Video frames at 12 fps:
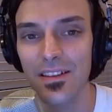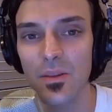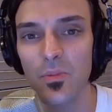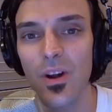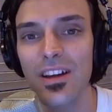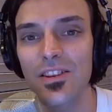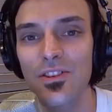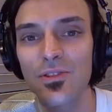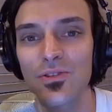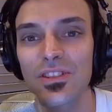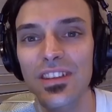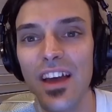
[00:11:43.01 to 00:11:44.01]
that the
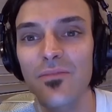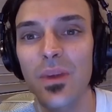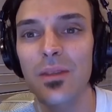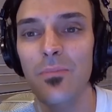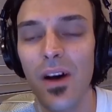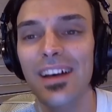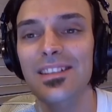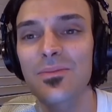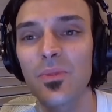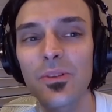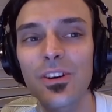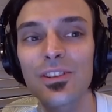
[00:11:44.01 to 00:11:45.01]
prosecutions have been
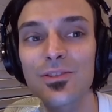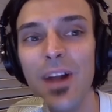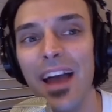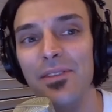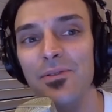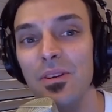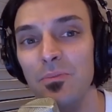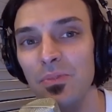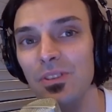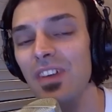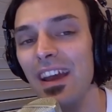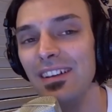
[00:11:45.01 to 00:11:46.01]
possible because rather than
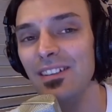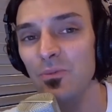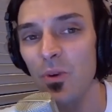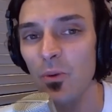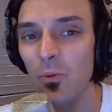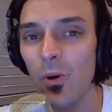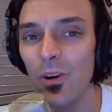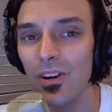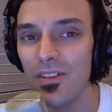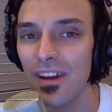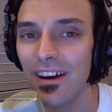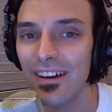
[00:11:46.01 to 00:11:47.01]
protect and
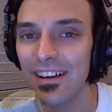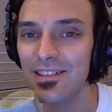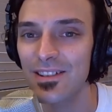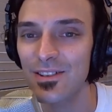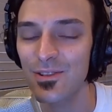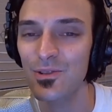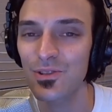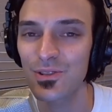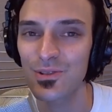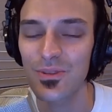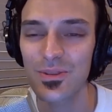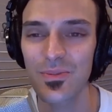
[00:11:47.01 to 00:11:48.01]
reward the very
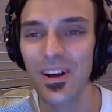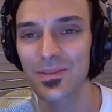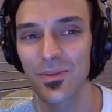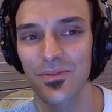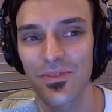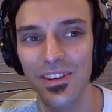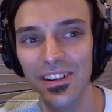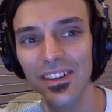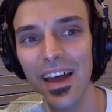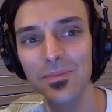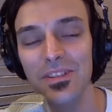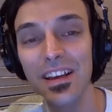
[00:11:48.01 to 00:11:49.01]
institutions responsible for the
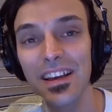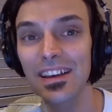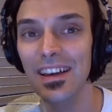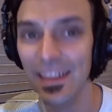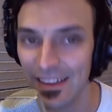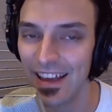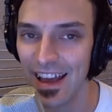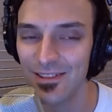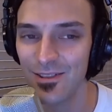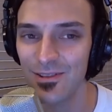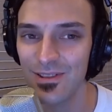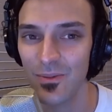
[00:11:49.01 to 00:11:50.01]
collapse and the
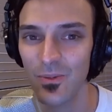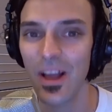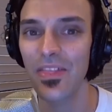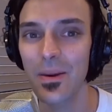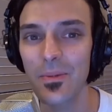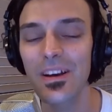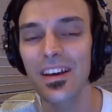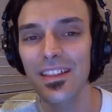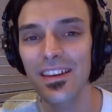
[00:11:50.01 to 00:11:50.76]
gangsters that run them,